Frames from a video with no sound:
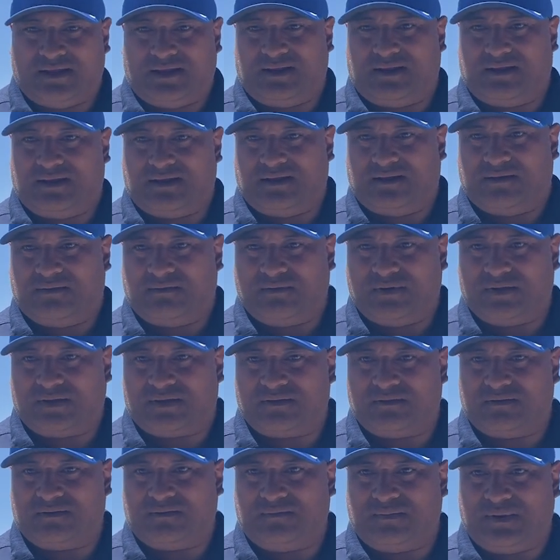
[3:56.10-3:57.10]
and uh, went
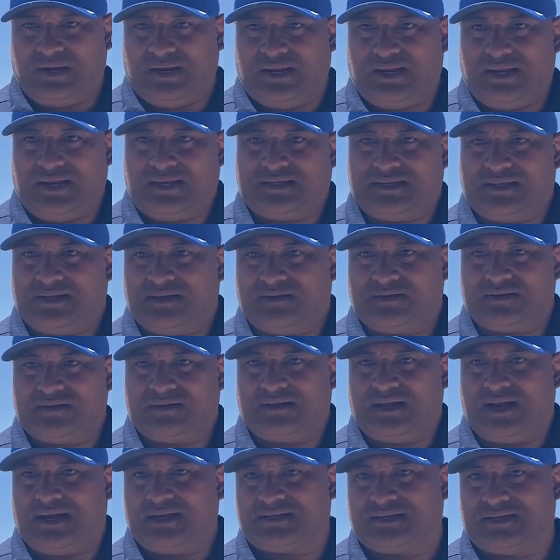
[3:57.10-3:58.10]
through the meetings, and it's
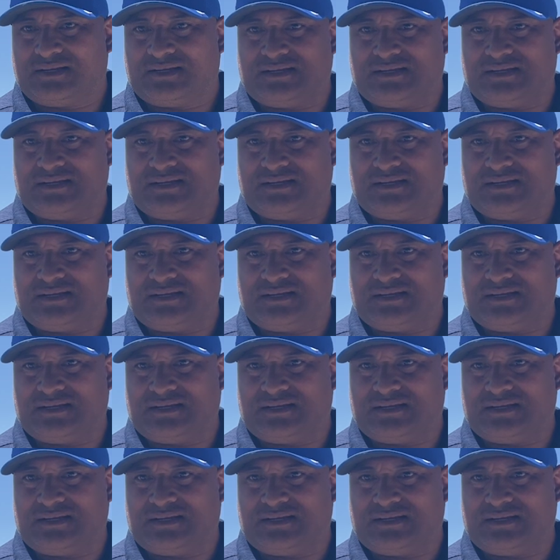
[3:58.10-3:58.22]
nice to